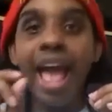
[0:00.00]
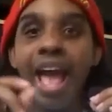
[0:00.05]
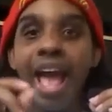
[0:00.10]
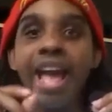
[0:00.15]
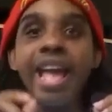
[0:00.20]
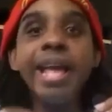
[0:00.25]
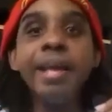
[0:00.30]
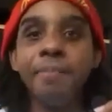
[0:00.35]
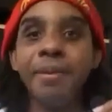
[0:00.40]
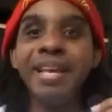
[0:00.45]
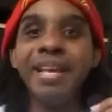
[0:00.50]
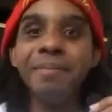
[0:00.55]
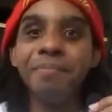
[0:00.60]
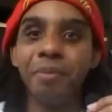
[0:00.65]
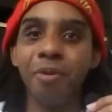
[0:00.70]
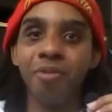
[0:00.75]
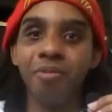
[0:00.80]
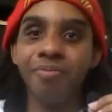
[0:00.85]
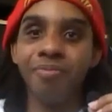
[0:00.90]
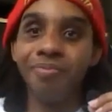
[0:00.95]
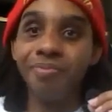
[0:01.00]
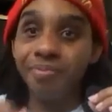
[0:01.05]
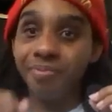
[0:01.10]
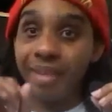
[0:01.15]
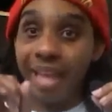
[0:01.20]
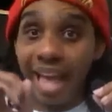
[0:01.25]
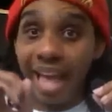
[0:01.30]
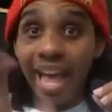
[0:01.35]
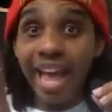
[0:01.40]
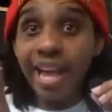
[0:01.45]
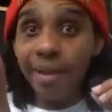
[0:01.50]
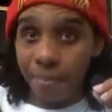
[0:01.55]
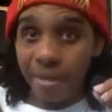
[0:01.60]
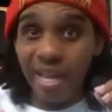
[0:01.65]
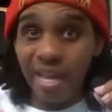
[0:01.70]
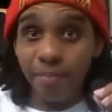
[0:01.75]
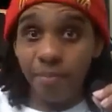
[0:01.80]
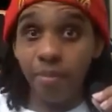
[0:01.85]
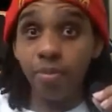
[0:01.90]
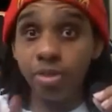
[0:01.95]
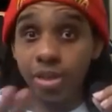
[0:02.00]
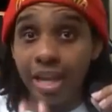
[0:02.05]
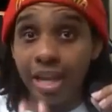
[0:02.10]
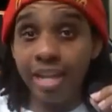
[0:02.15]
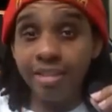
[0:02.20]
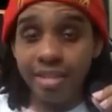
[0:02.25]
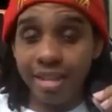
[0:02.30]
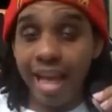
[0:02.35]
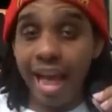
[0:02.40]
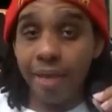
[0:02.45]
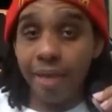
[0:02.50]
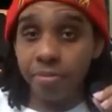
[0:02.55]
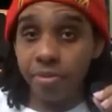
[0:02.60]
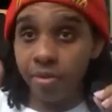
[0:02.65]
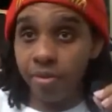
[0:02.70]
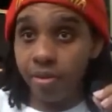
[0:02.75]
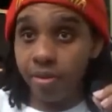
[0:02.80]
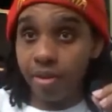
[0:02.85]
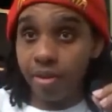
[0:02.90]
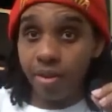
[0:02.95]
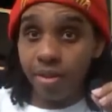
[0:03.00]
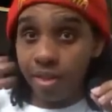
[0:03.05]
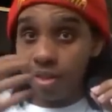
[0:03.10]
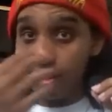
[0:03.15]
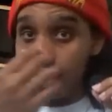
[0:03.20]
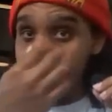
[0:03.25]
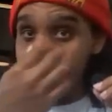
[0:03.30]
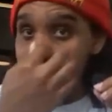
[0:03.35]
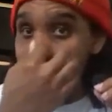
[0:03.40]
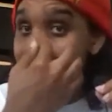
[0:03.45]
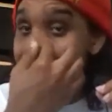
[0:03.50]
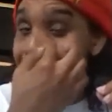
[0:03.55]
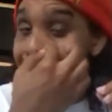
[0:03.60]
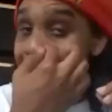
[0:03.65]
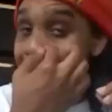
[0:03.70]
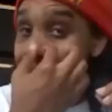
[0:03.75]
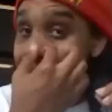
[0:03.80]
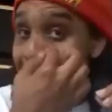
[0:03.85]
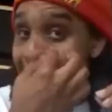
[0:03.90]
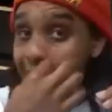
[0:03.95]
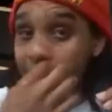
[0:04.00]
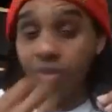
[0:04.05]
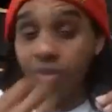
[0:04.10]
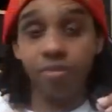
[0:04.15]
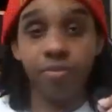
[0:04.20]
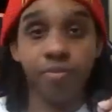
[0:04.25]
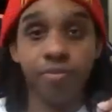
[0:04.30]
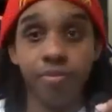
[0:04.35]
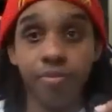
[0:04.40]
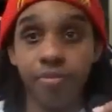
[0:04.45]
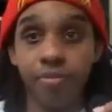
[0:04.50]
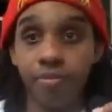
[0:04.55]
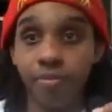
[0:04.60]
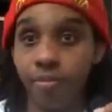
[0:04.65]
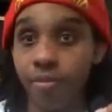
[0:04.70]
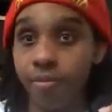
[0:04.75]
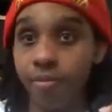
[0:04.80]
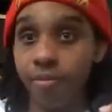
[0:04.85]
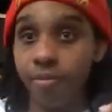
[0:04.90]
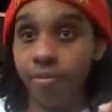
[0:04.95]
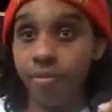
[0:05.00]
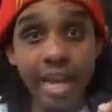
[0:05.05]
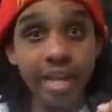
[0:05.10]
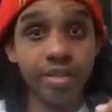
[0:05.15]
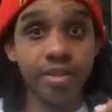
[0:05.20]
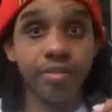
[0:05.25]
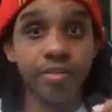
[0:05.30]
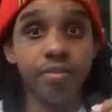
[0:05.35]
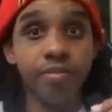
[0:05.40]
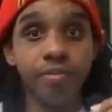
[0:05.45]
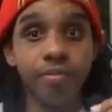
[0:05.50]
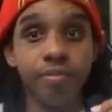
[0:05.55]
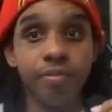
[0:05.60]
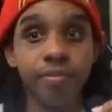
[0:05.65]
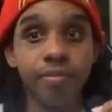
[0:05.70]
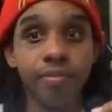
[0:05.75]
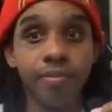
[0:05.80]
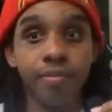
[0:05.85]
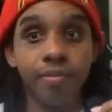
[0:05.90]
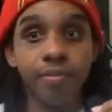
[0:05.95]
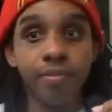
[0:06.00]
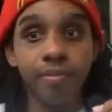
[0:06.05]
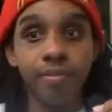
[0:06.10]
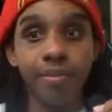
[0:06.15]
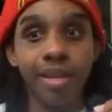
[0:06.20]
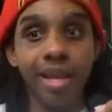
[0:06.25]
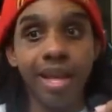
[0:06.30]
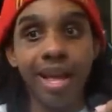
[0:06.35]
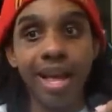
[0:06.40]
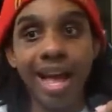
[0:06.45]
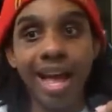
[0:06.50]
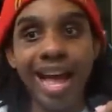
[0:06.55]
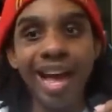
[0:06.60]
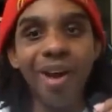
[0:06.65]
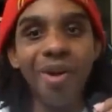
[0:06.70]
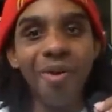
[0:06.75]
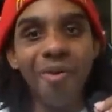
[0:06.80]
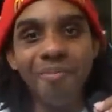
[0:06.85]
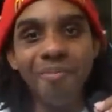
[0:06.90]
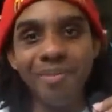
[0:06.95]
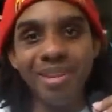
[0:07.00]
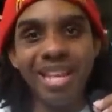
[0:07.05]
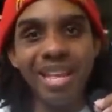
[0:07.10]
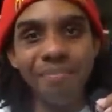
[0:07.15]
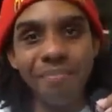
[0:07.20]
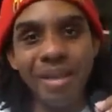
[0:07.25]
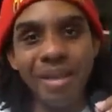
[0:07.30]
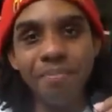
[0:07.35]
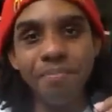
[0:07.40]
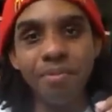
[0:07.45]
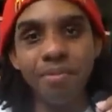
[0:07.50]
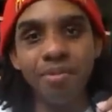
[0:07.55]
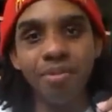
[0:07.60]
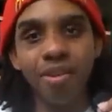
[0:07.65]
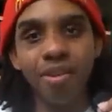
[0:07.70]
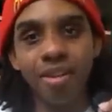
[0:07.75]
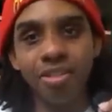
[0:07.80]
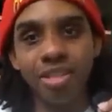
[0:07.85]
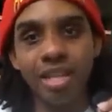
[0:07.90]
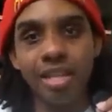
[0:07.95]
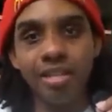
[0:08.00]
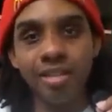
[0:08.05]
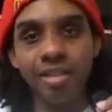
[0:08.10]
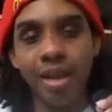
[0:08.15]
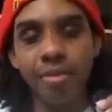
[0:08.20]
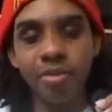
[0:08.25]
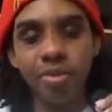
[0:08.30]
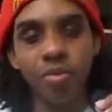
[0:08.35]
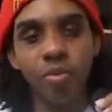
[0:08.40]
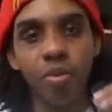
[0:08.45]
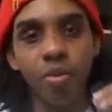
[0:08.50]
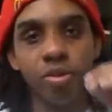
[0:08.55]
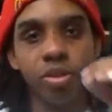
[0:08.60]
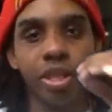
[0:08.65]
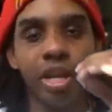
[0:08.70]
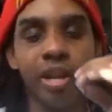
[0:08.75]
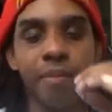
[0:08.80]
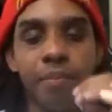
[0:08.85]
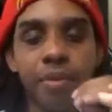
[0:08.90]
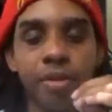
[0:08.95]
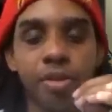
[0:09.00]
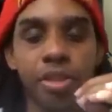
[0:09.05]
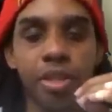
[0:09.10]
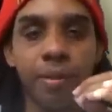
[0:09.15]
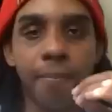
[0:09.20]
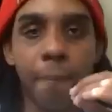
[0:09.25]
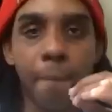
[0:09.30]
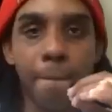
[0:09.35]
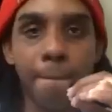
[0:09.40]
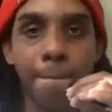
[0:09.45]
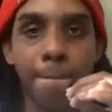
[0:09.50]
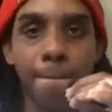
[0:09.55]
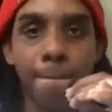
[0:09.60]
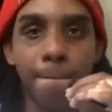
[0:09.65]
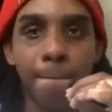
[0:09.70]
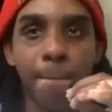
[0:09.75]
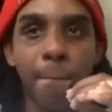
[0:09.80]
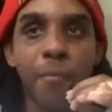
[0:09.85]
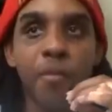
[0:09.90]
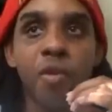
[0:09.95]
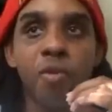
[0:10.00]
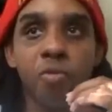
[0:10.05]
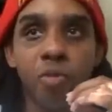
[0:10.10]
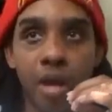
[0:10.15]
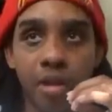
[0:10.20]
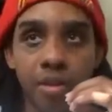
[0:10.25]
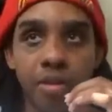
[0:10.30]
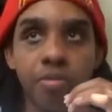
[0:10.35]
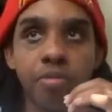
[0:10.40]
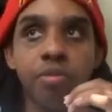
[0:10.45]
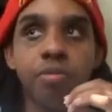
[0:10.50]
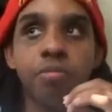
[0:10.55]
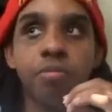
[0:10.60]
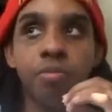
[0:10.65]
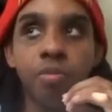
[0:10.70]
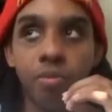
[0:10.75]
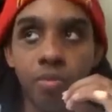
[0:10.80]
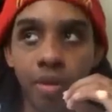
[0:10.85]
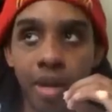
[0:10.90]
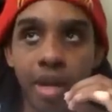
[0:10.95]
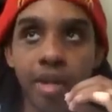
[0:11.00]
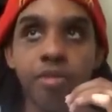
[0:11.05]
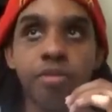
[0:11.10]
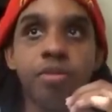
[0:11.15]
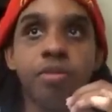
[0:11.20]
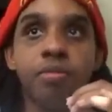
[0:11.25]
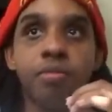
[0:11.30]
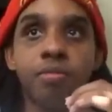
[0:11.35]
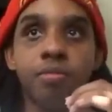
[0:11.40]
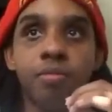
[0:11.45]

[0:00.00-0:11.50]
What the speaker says: eight people chasing after this IC title. Eight. How many people are chasing after the world championship? Rollins, Reigns.